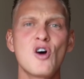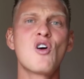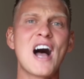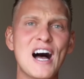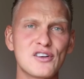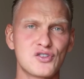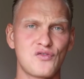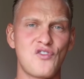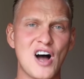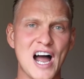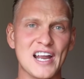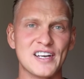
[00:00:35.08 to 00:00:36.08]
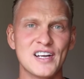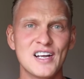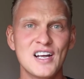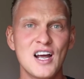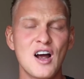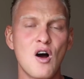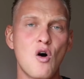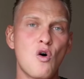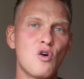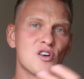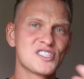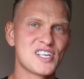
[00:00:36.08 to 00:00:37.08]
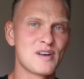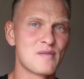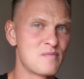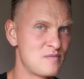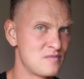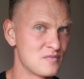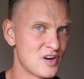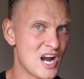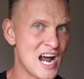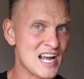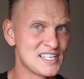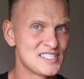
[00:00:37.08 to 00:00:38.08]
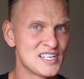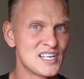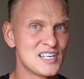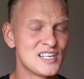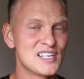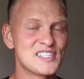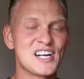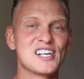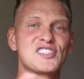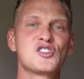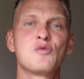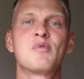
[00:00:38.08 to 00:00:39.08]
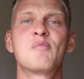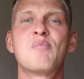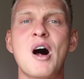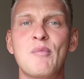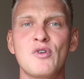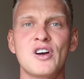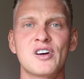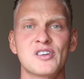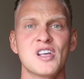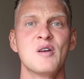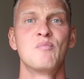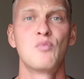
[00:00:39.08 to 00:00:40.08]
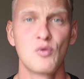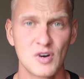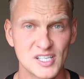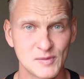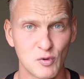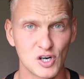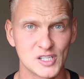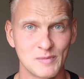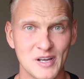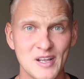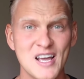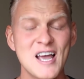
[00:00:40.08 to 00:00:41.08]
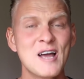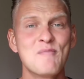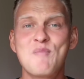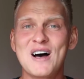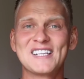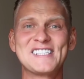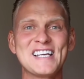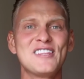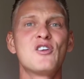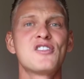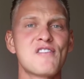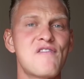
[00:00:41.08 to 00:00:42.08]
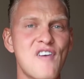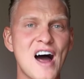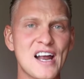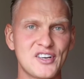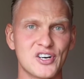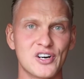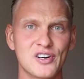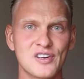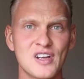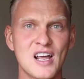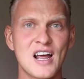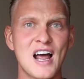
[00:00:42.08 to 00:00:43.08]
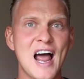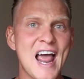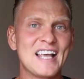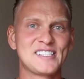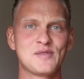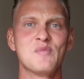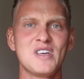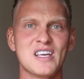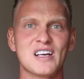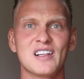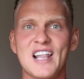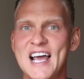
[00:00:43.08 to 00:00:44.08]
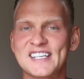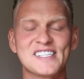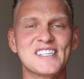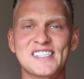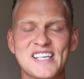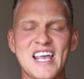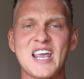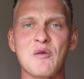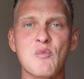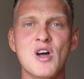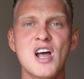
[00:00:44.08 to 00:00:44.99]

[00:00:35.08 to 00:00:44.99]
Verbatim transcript: knows how to fight. Other guys, they are super popular sportsmen, but they're not a fighter as me, like the same.